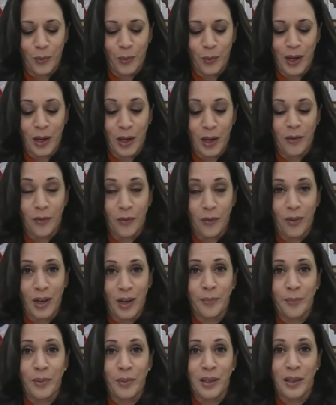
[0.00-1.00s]
We,
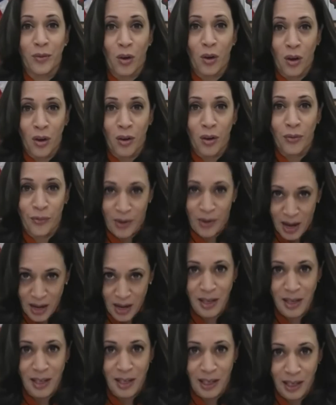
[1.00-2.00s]
I believe, all
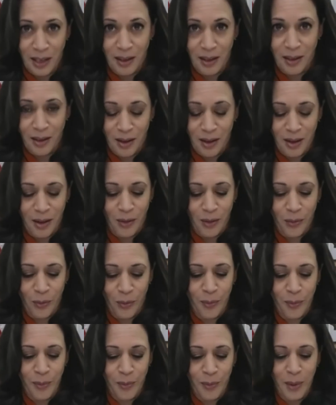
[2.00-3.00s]
fondly
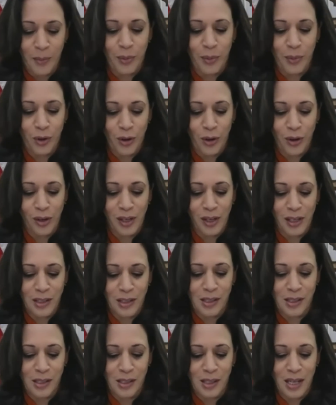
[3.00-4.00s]
remember her
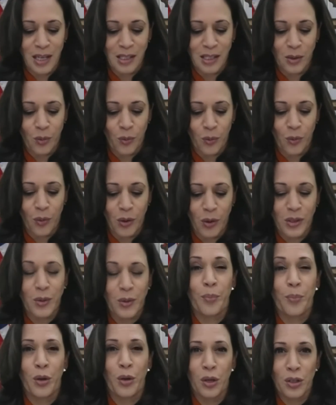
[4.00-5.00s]
as
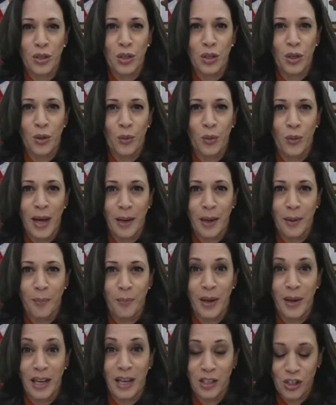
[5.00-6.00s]
a person who had
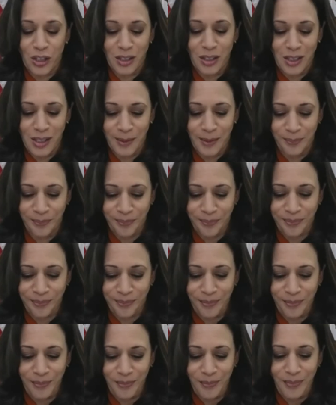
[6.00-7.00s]
patience.
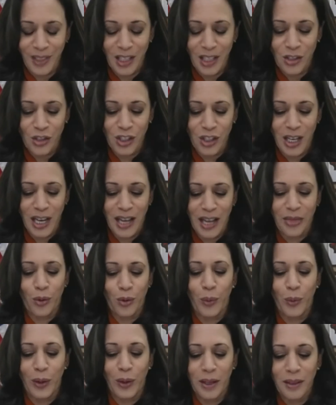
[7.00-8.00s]
She had
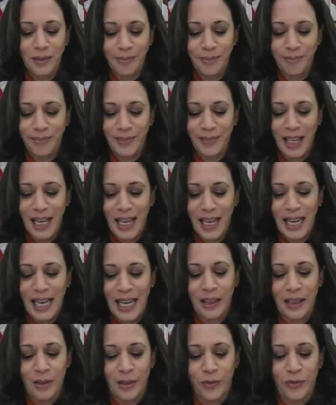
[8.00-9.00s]
the will
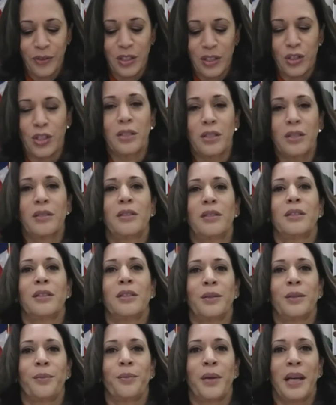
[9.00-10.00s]
and the vision
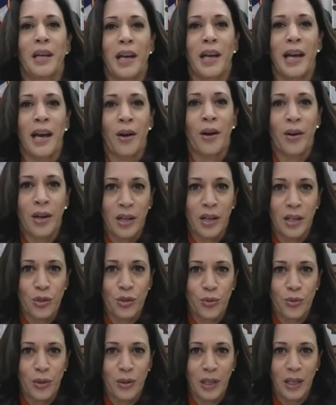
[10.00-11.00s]
to make our
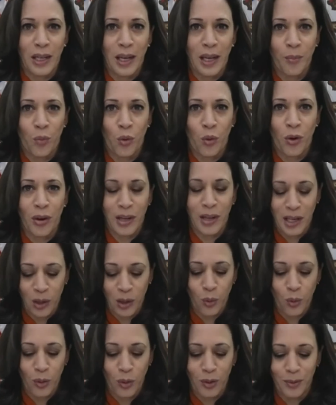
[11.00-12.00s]
country a more
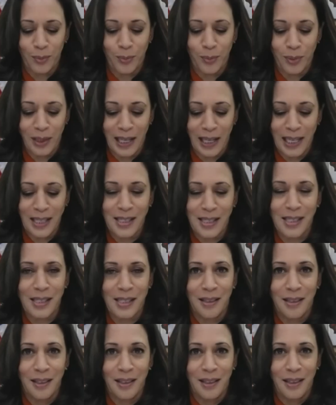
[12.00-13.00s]
equal
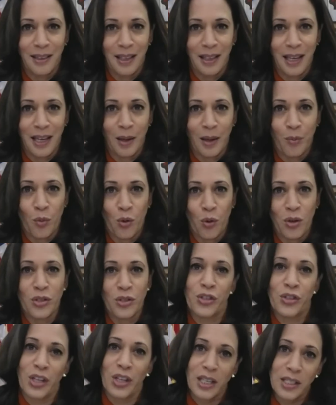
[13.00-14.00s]
place and a more
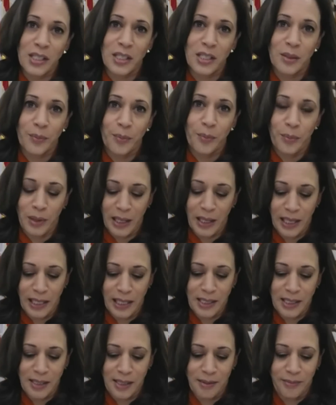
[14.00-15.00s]
just
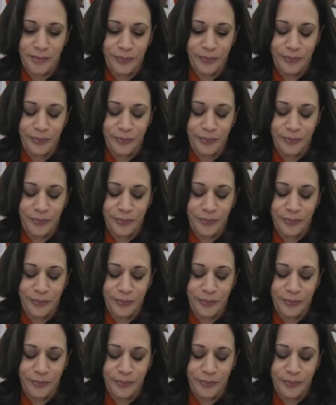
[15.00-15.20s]
place.